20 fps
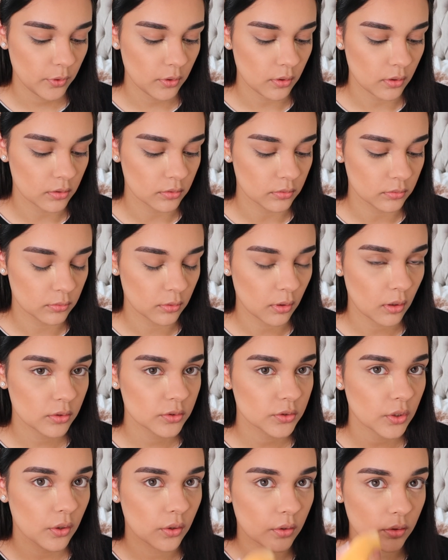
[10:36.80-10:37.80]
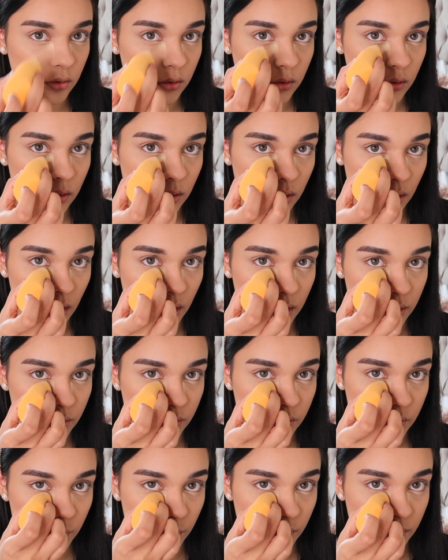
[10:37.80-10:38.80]
put a lot on, I
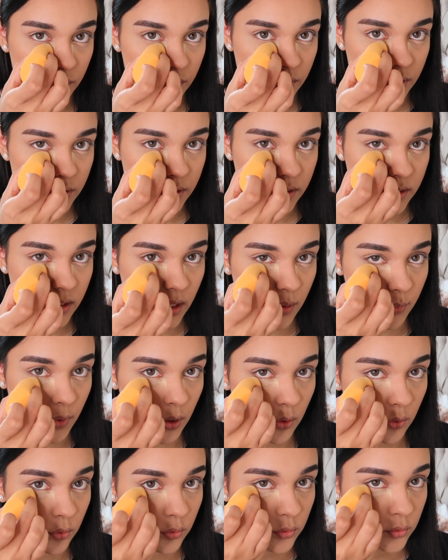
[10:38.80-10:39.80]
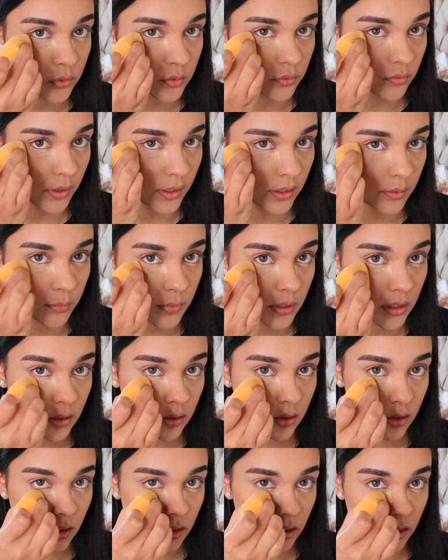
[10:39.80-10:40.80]
just want to set my under eye
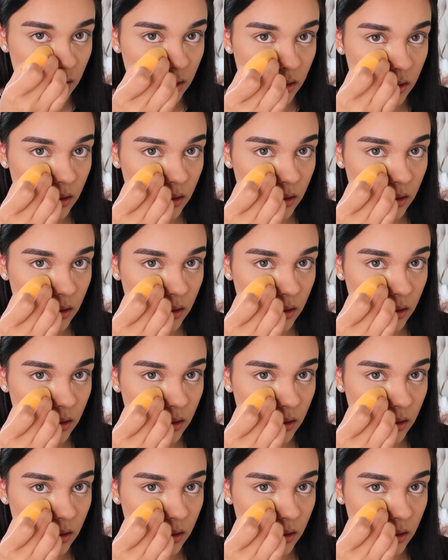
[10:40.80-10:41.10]
mainly.